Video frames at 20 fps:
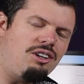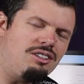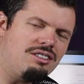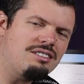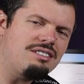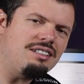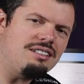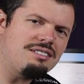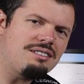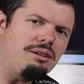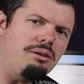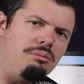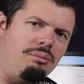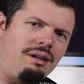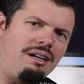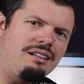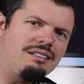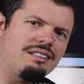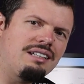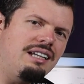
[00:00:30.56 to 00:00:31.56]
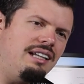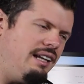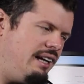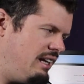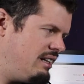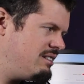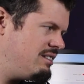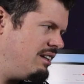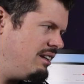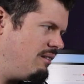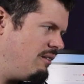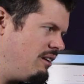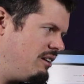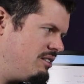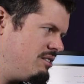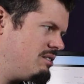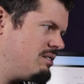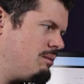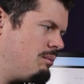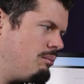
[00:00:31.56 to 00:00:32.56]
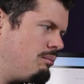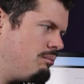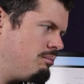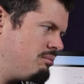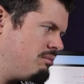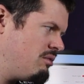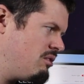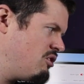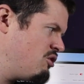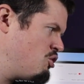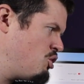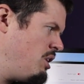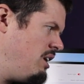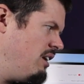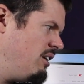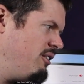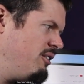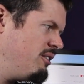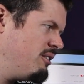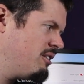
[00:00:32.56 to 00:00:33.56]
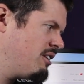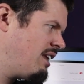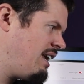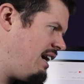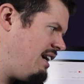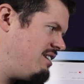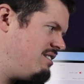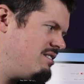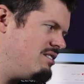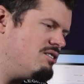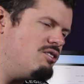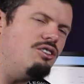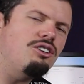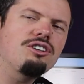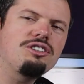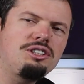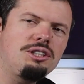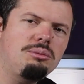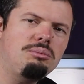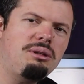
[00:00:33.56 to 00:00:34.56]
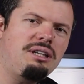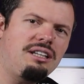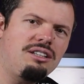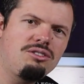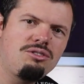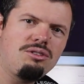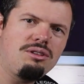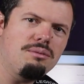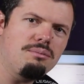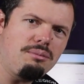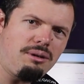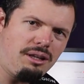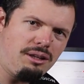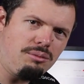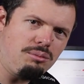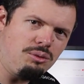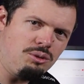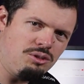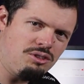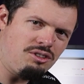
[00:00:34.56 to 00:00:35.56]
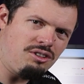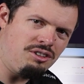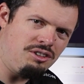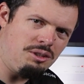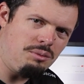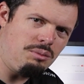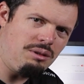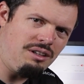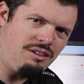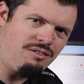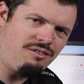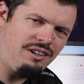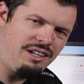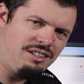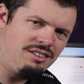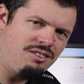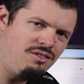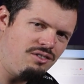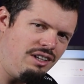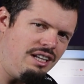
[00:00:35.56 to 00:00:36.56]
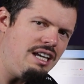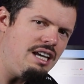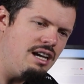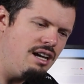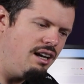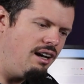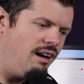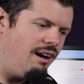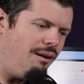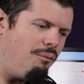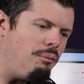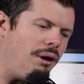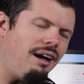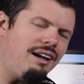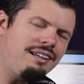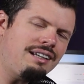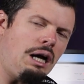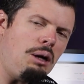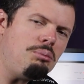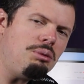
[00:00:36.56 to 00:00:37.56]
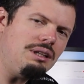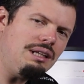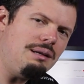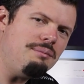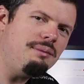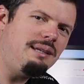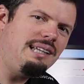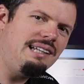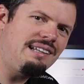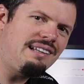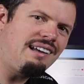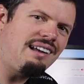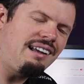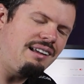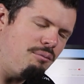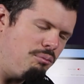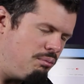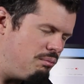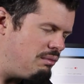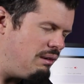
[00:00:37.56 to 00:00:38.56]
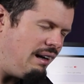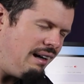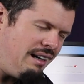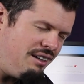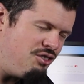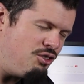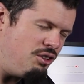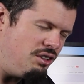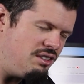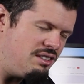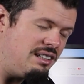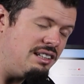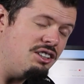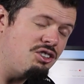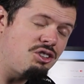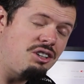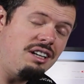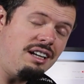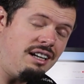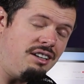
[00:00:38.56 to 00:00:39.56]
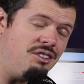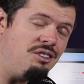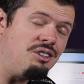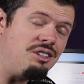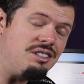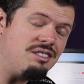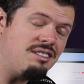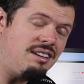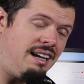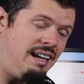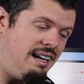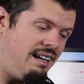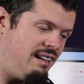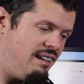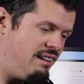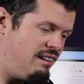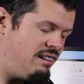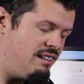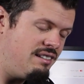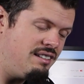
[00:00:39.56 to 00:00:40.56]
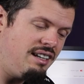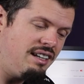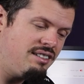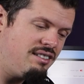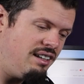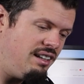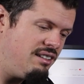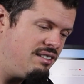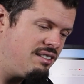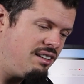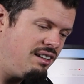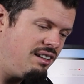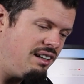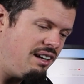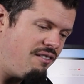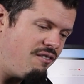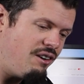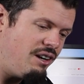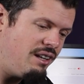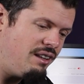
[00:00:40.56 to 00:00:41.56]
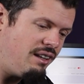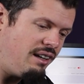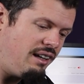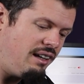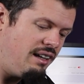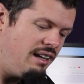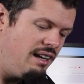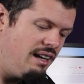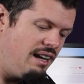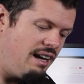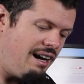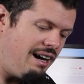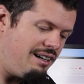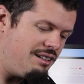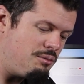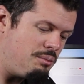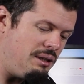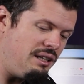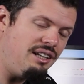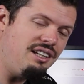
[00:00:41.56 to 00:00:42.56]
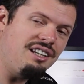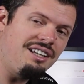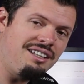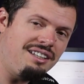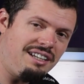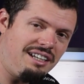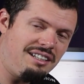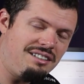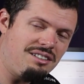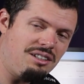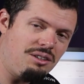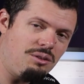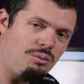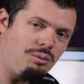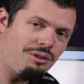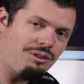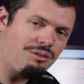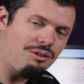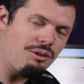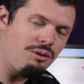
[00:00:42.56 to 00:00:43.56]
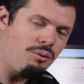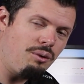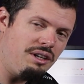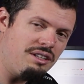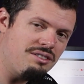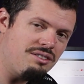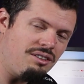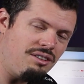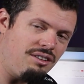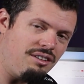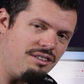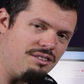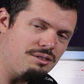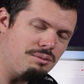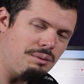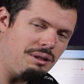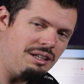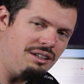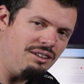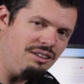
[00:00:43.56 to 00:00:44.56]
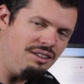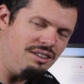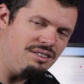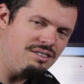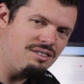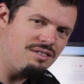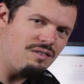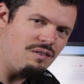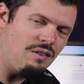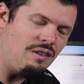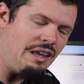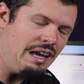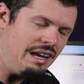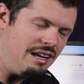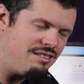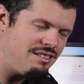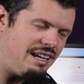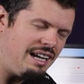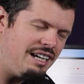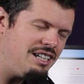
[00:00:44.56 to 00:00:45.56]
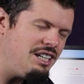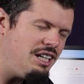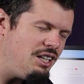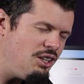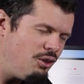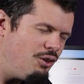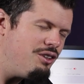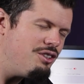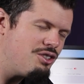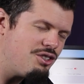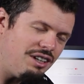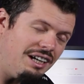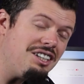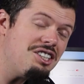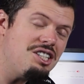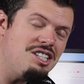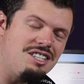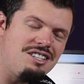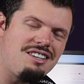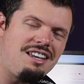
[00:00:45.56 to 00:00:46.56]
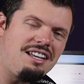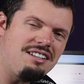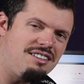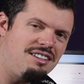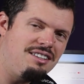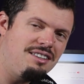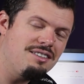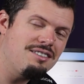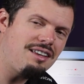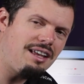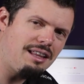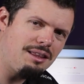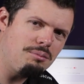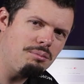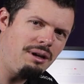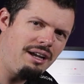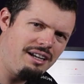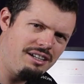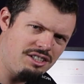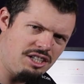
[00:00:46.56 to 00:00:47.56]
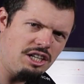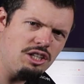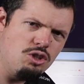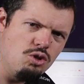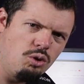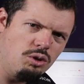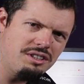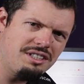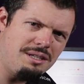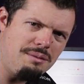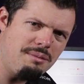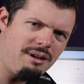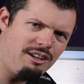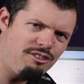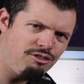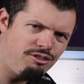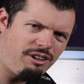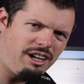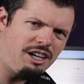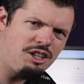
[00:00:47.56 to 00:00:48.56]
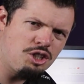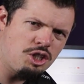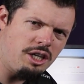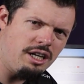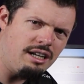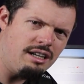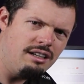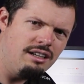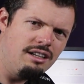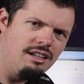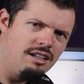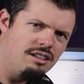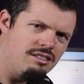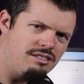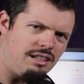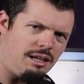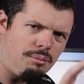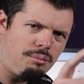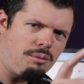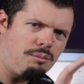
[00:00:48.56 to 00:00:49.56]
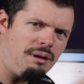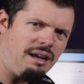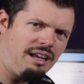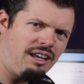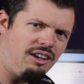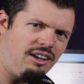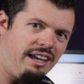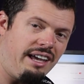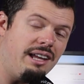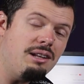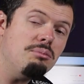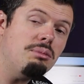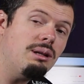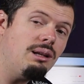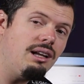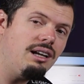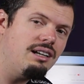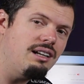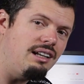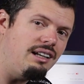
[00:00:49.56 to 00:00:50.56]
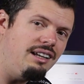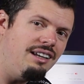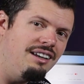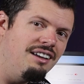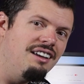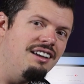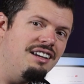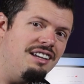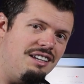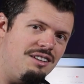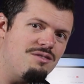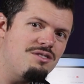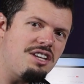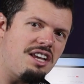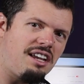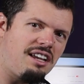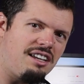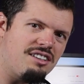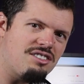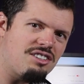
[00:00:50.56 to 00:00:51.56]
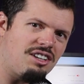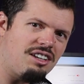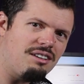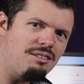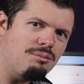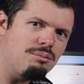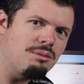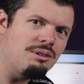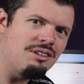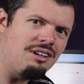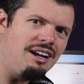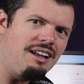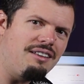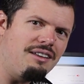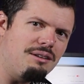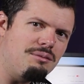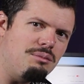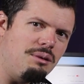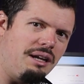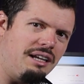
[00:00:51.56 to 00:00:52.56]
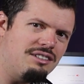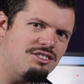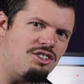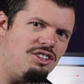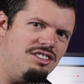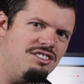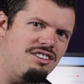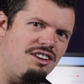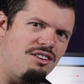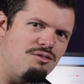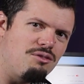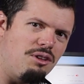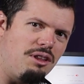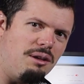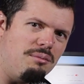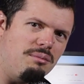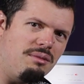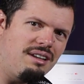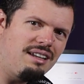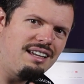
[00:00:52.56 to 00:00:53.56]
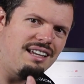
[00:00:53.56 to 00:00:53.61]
asked us about connecting this Trio cases RGB to the motherboard's RGB effectively. By a couple, I mean like hundreds, literally hundreds, and the tech center and everything has been inundated with requests on this because there's actually no instruction set inside the packaging. Naughty manufacturer, slap the back of your hand. But luckily, Evetech is a guy that makes content for them.